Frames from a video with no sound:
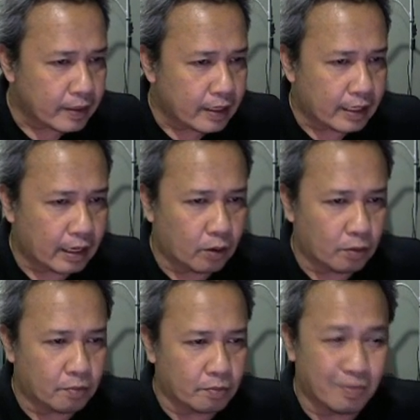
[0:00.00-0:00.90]
Now,
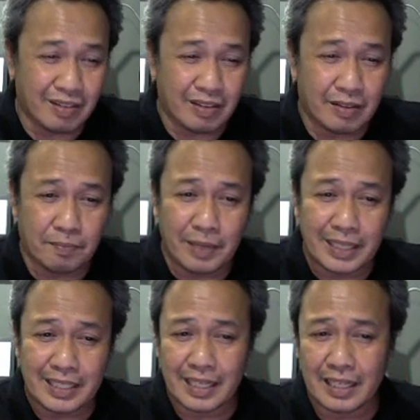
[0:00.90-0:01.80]

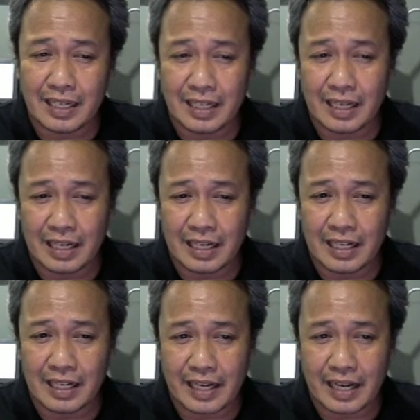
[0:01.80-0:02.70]

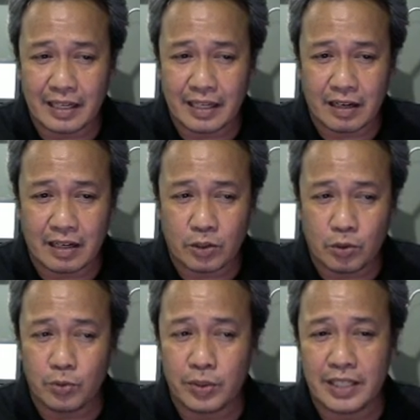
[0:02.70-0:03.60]
basically, again, there are
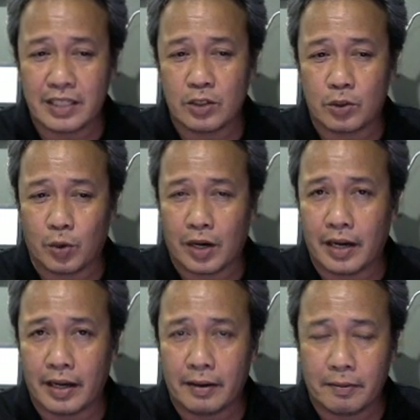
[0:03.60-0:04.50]
two reasons
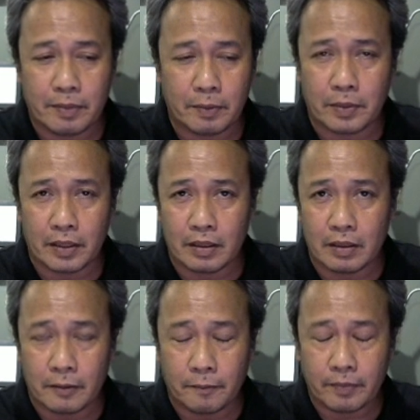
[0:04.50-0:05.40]
why
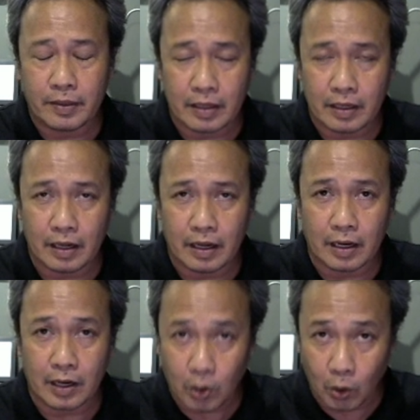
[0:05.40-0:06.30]
people
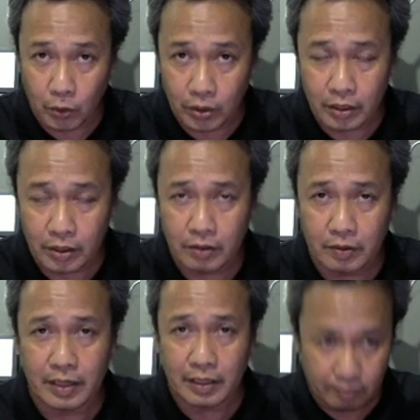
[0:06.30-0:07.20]
clone,
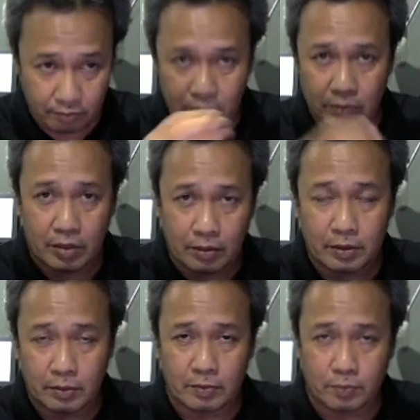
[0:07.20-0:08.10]
right?
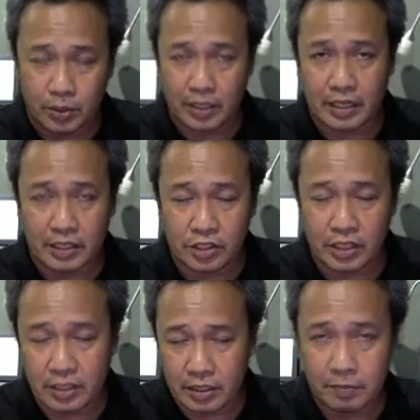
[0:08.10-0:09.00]
The putting in
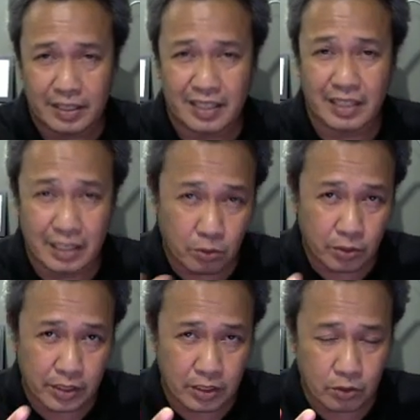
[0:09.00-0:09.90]
genes in bacteria. There are two
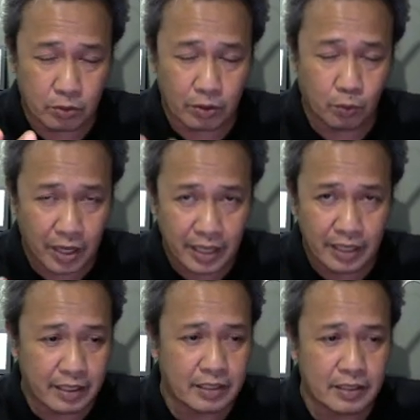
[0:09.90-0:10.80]
reasons to it.
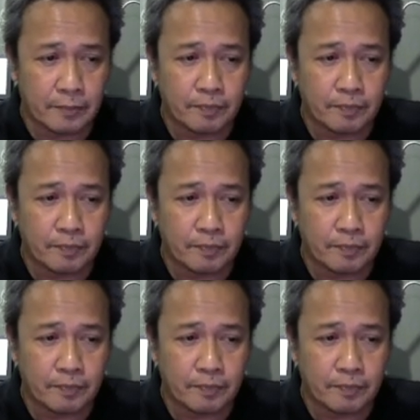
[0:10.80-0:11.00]
One is